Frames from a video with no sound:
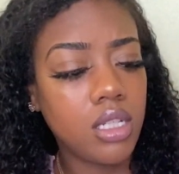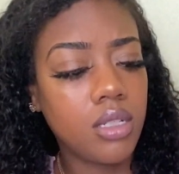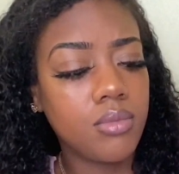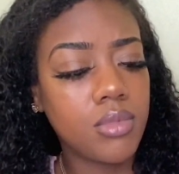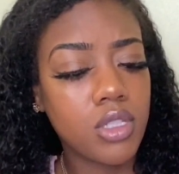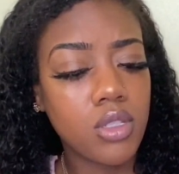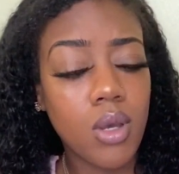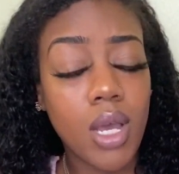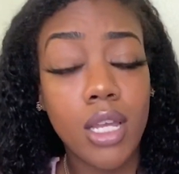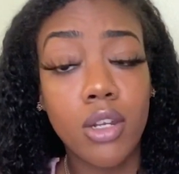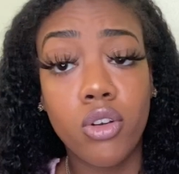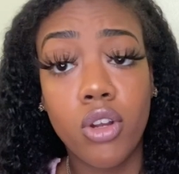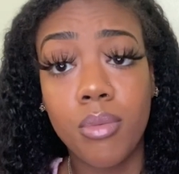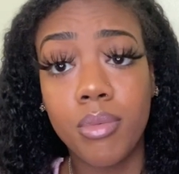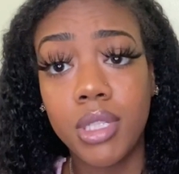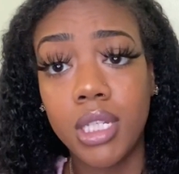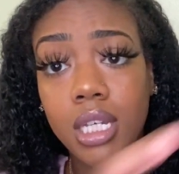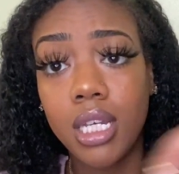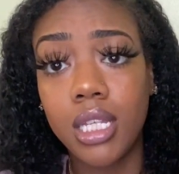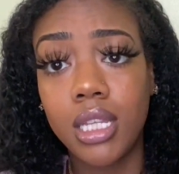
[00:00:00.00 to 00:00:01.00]
So I
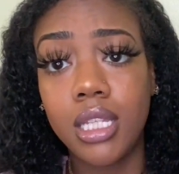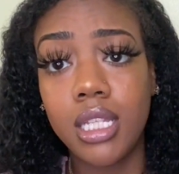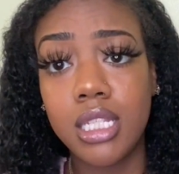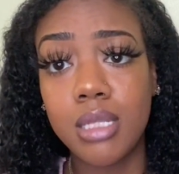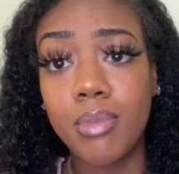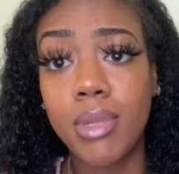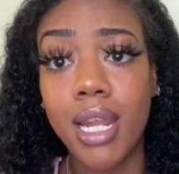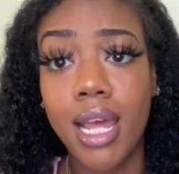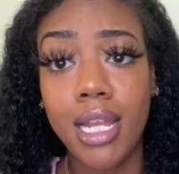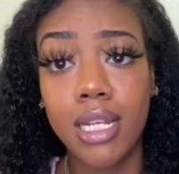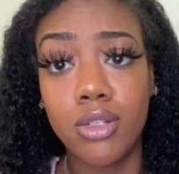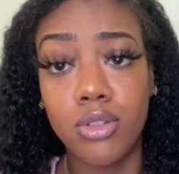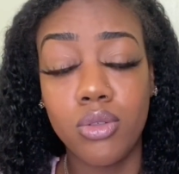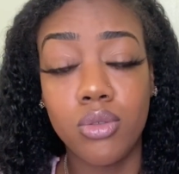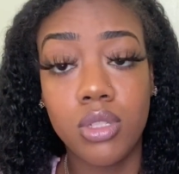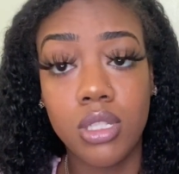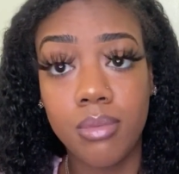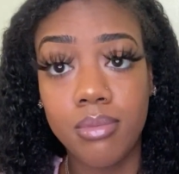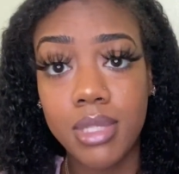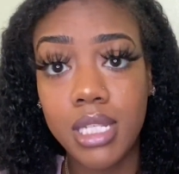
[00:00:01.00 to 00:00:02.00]
normally get this, but I do
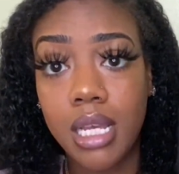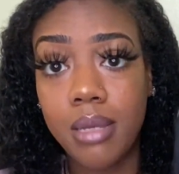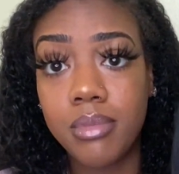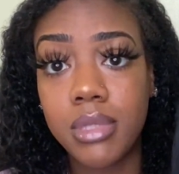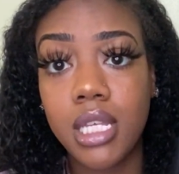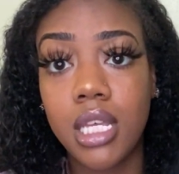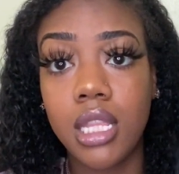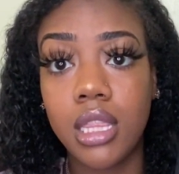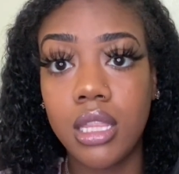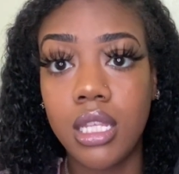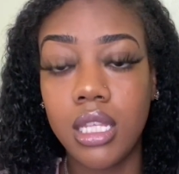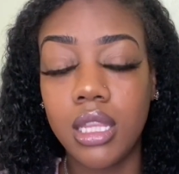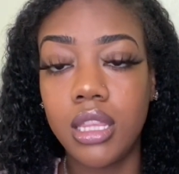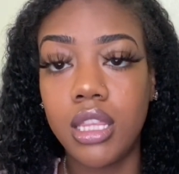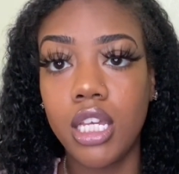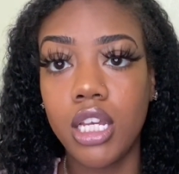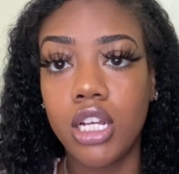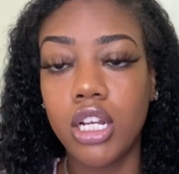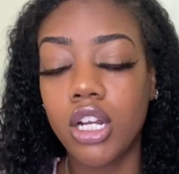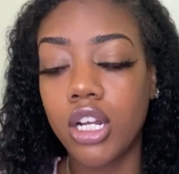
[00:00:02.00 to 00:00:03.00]
sometimes get the
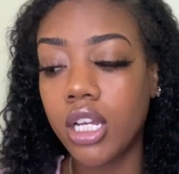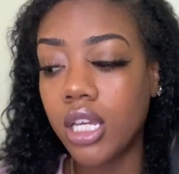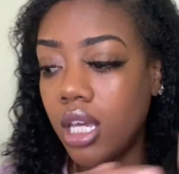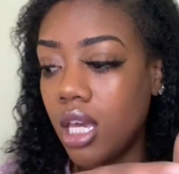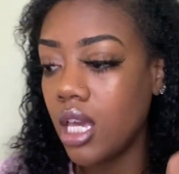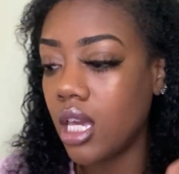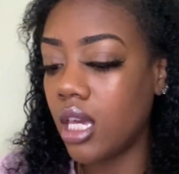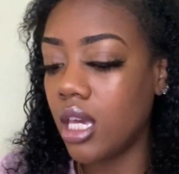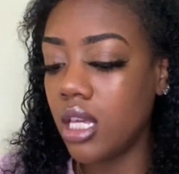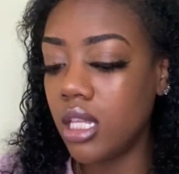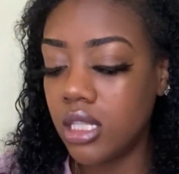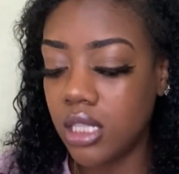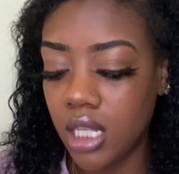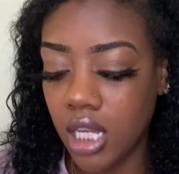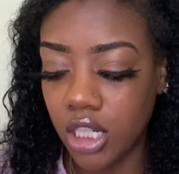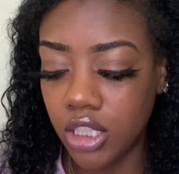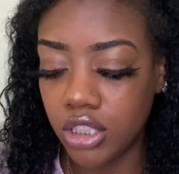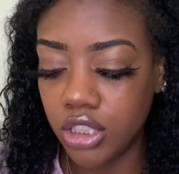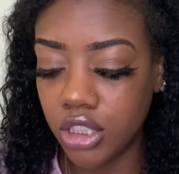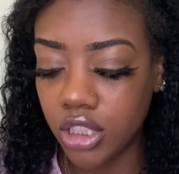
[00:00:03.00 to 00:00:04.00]
thicker, kinky
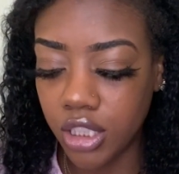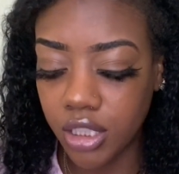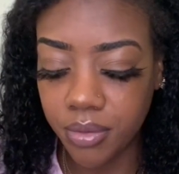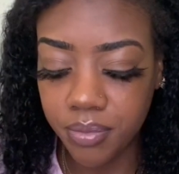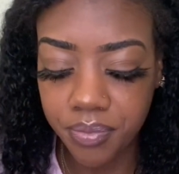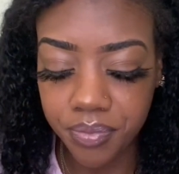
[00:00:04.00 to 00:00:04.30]
texture.